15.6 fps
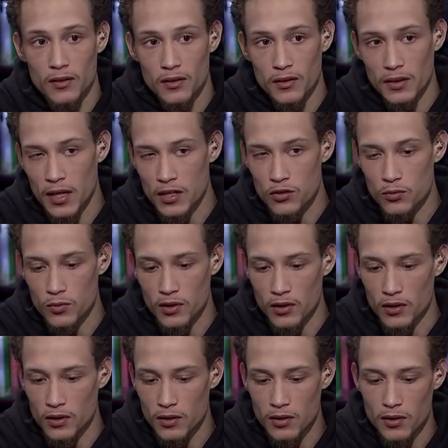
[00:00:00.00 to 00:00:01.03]
that's
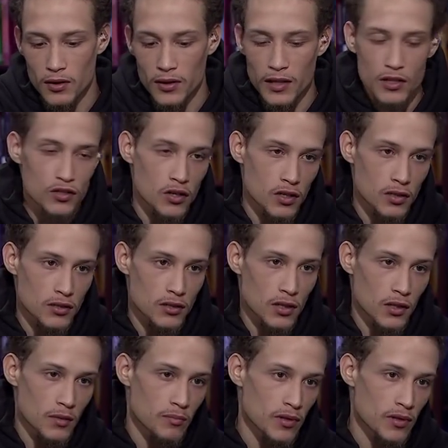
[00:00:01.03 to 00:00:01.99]
when they started telling